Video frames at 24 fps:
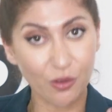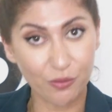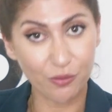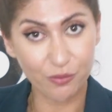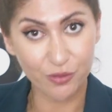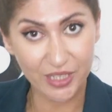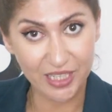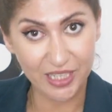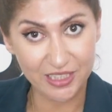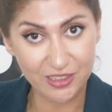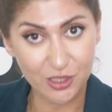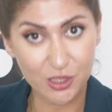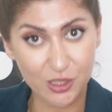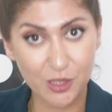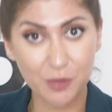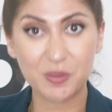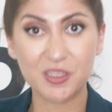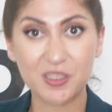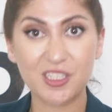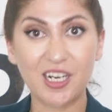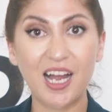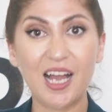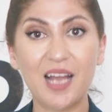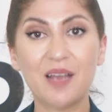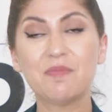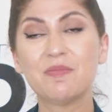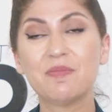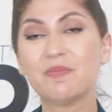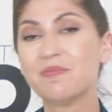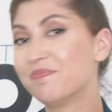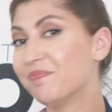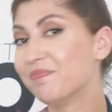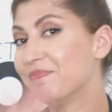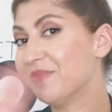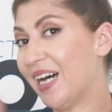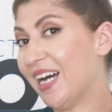Don't forget to subscribe.
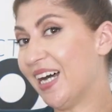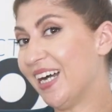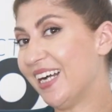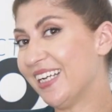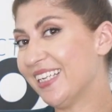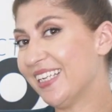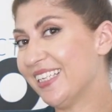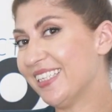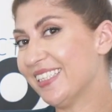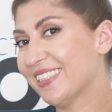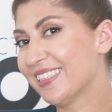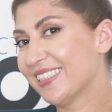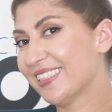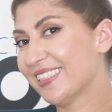Bye.